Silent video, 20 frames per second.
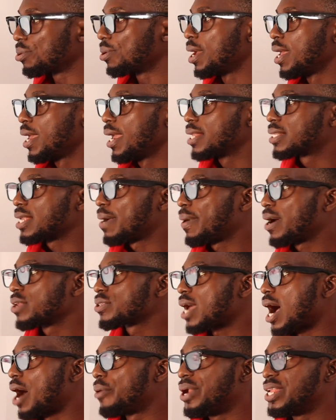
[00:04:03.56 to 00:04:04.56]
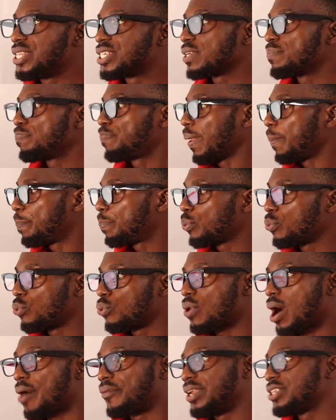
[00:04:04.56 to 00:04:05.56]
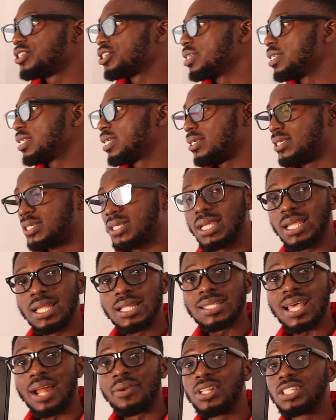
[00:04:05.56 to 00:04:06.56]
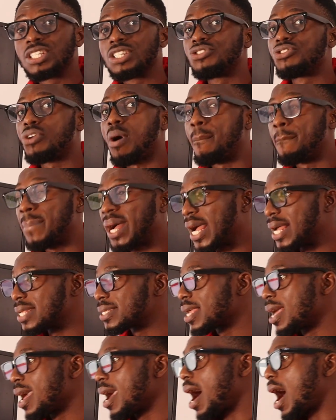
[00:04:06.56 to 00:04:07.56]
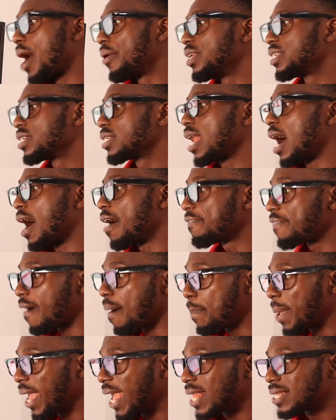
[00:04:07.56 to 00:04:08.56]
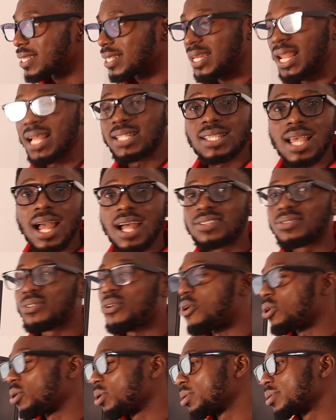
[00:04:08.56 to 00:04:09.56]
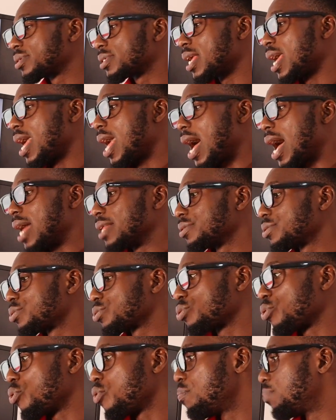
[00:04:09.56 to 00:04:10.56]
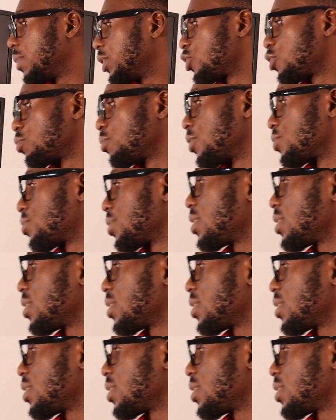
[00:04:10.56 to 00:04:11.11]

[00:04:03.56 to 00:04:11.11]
So it's about arranging people, arranging digits, arranging numbers, arranging alphabets, letters, colors, and so much more.